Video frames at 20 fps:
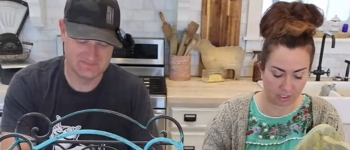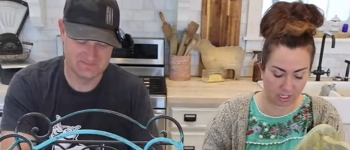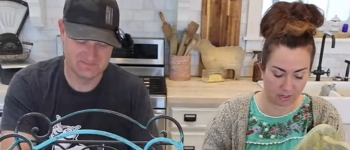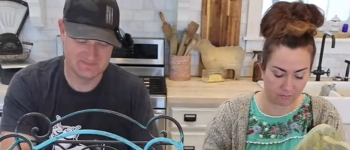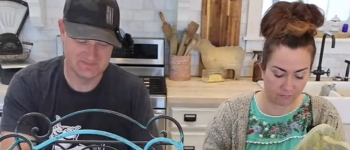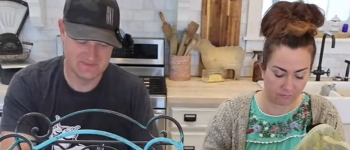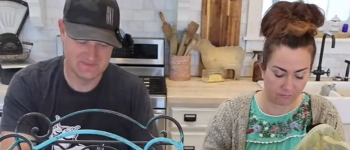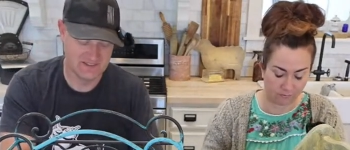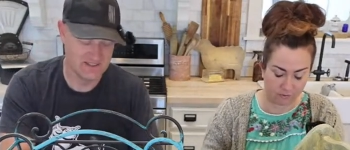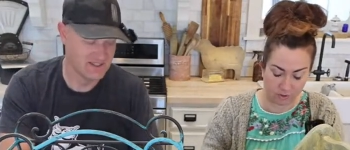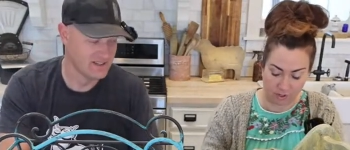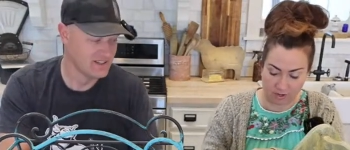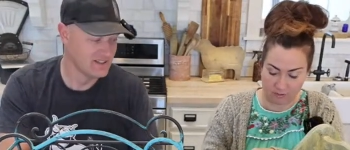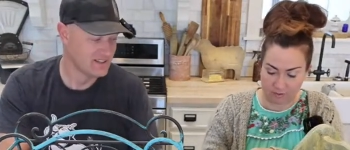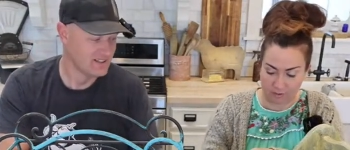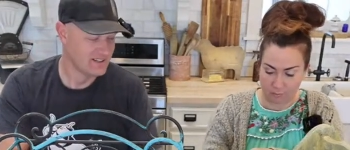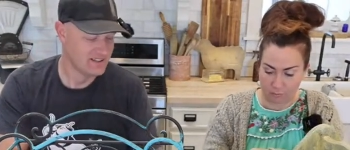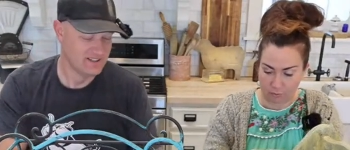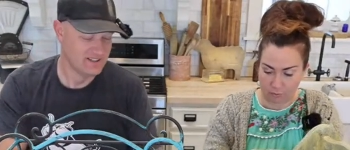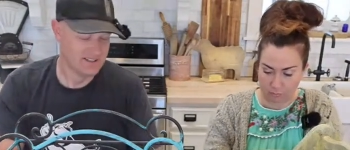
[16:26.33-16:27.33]
Speaker 1: I don't have
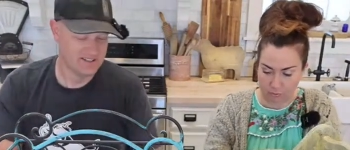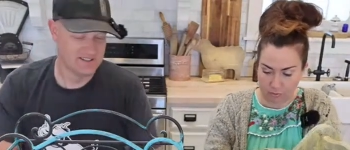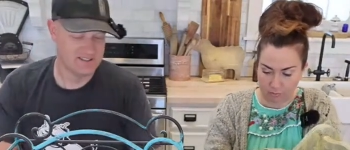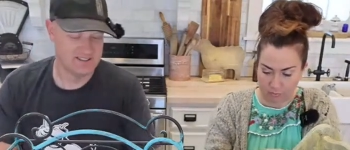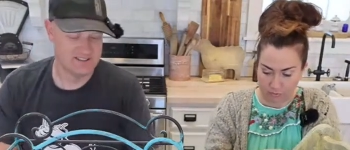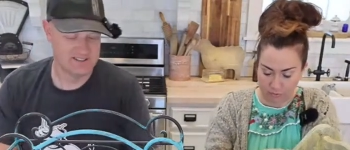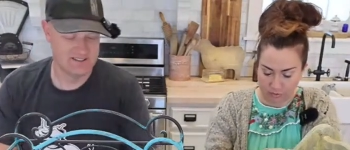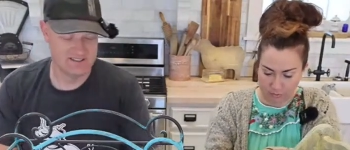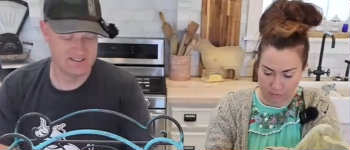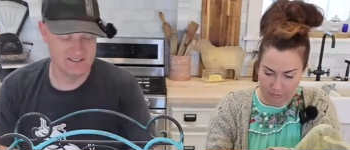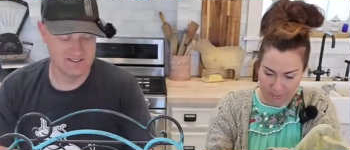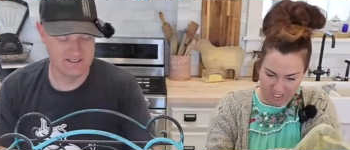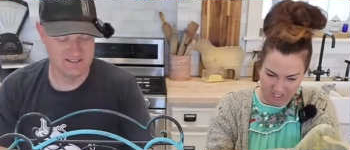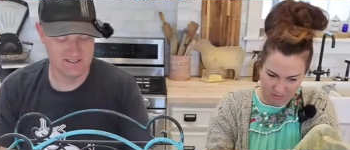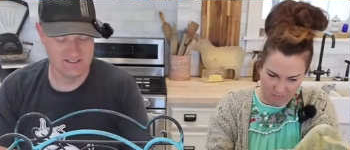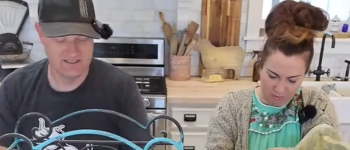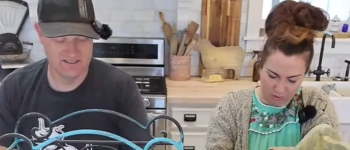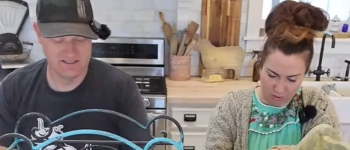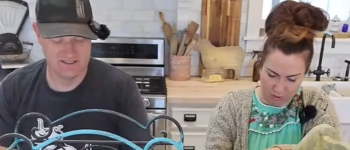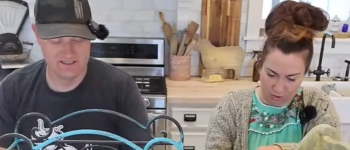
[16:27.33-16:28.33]
any more Moody Blue. So I'm going to
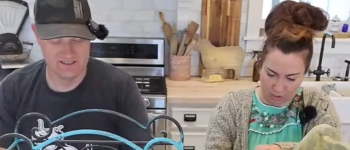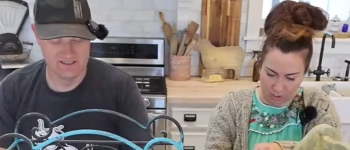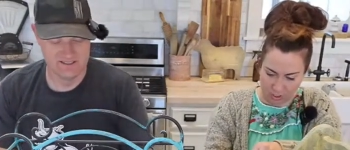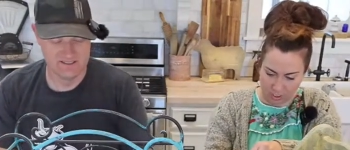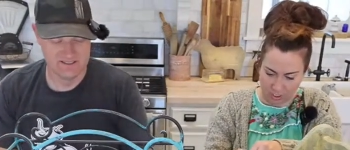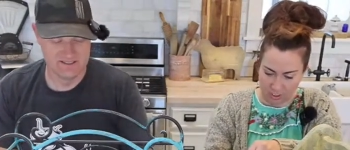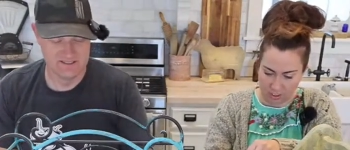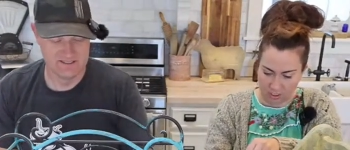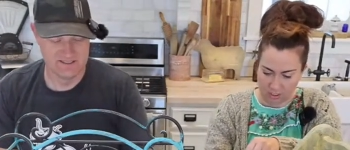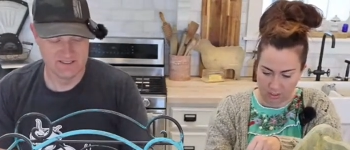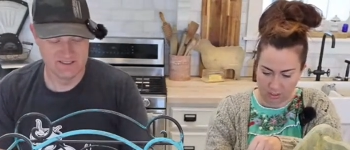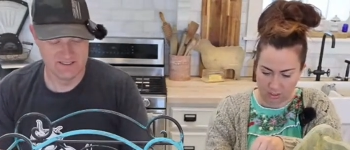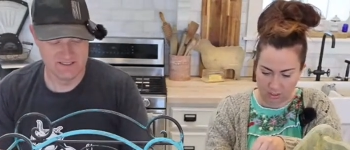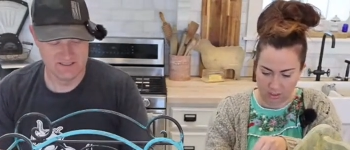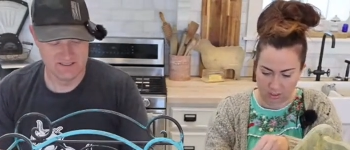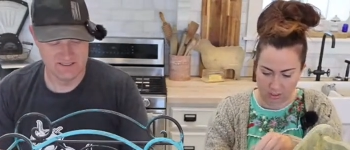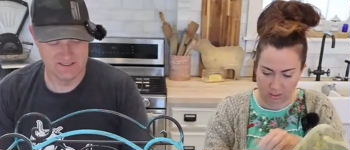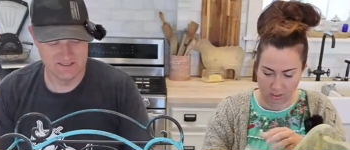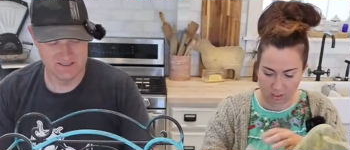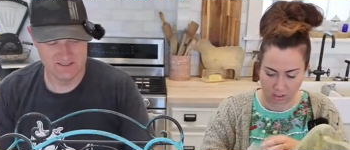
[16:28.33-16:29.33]
add some curry.
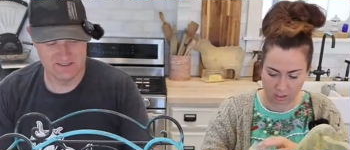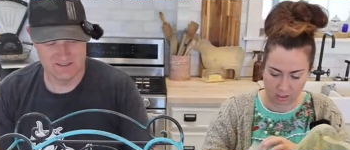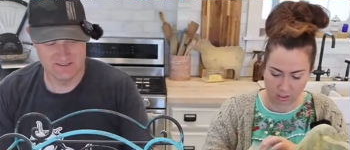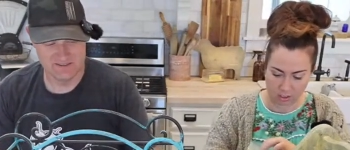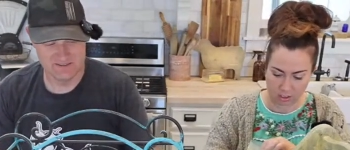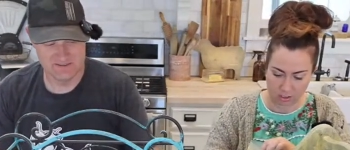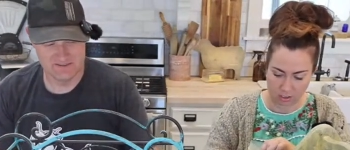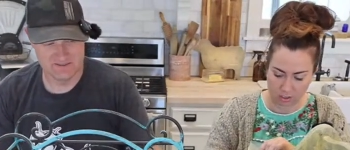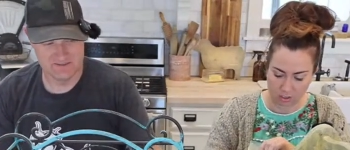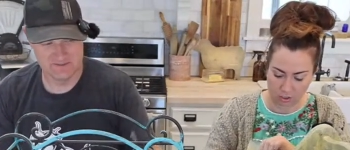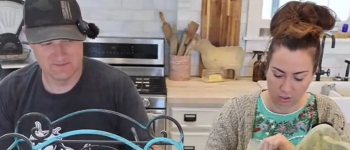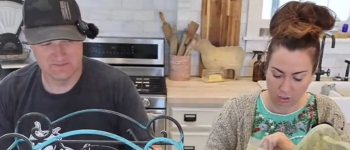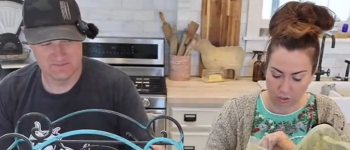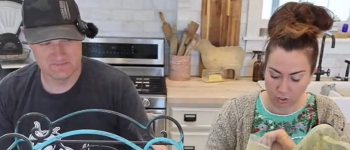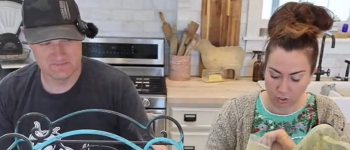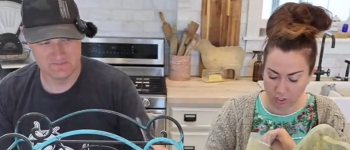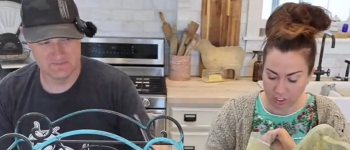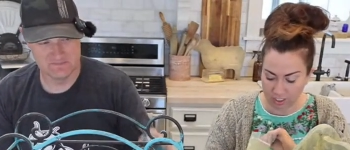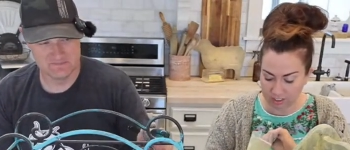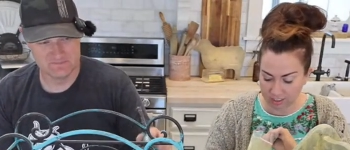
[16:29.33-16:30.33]

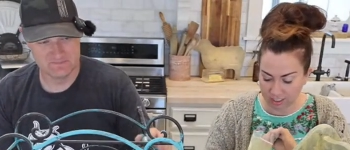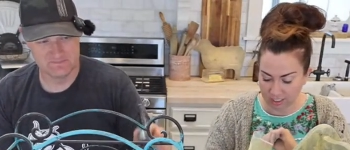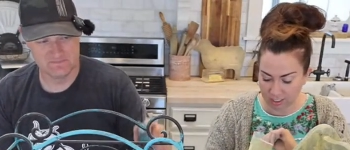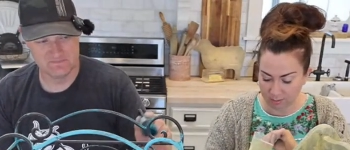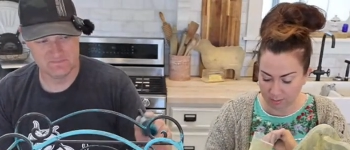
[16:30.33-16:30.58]
Curry is like a